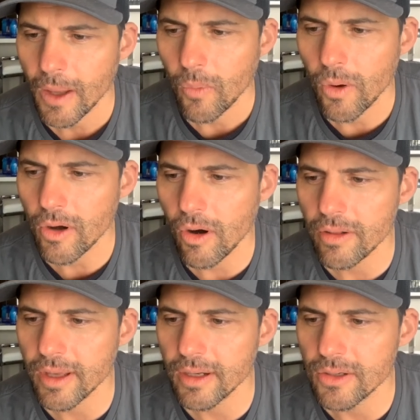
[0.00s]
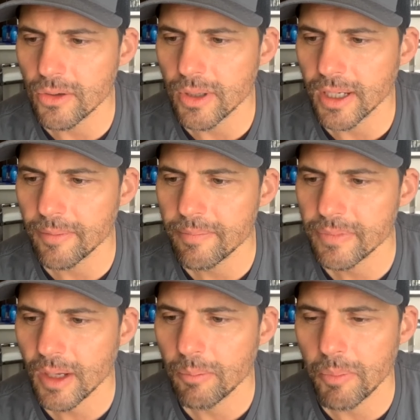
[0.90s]
what are they doing
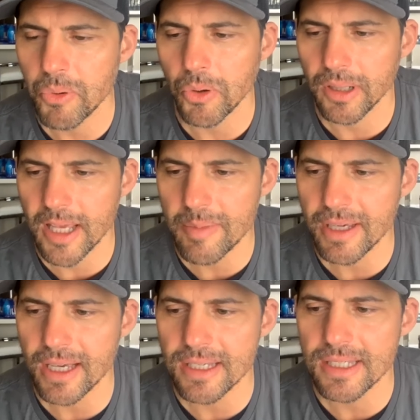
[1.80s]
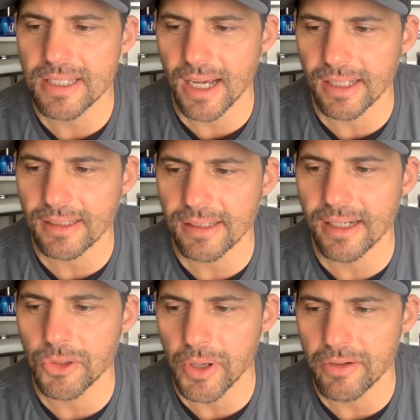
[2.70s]
but proclaiming a silent
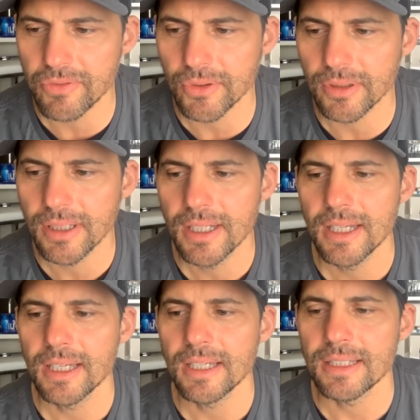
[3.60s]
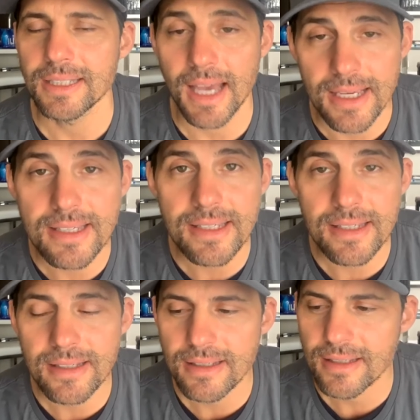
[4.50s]
and grateful yes?
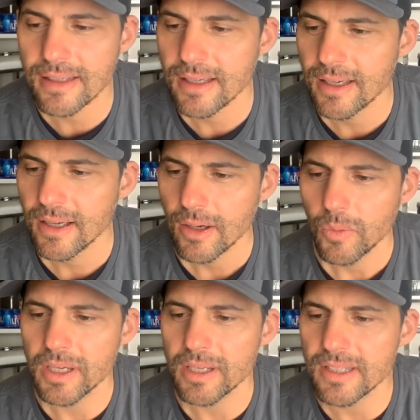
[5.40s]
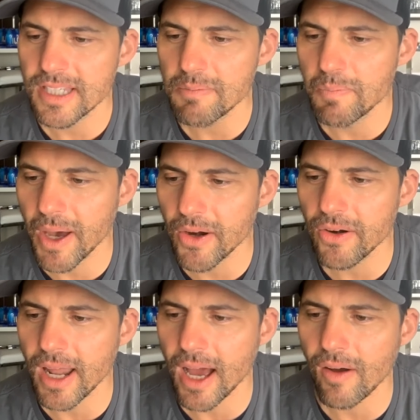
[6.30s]
We can see better
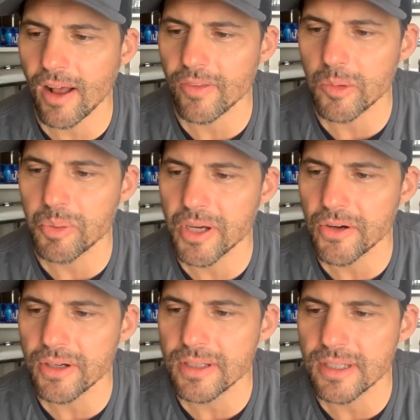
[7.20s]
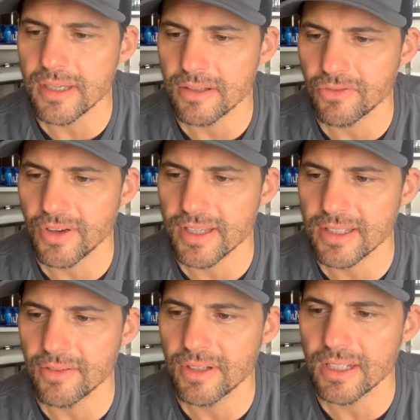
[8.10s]
now how the appearances of
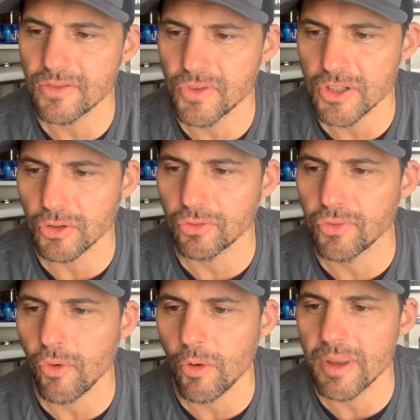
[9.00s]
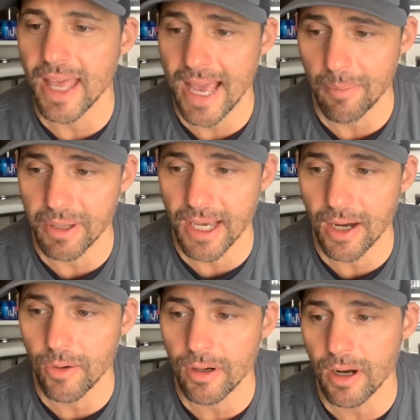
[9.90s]
festivity, its physical form in the happy
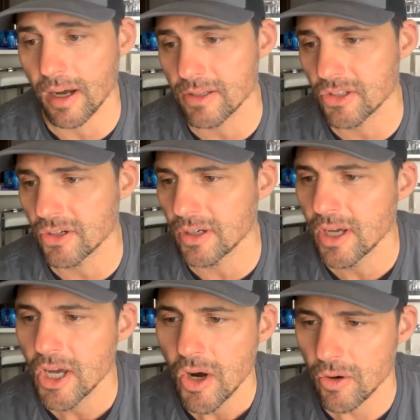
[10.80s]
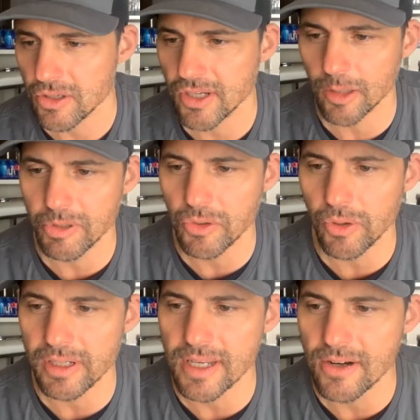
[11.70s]
hour, concert, or
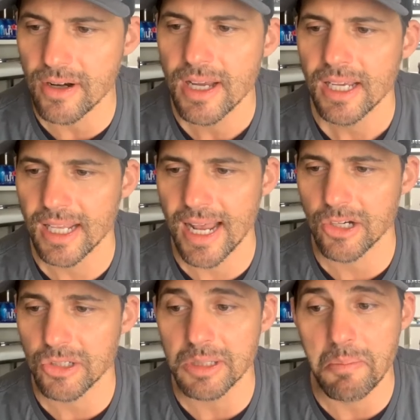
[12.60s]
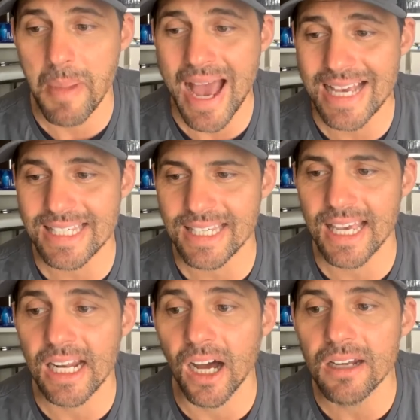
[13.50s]
celebratory dinner, can actually mask
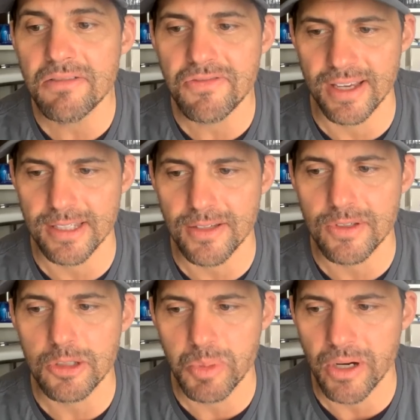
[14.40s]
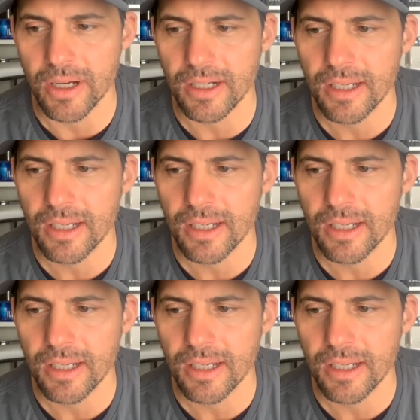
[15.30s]
an unfestive spirit.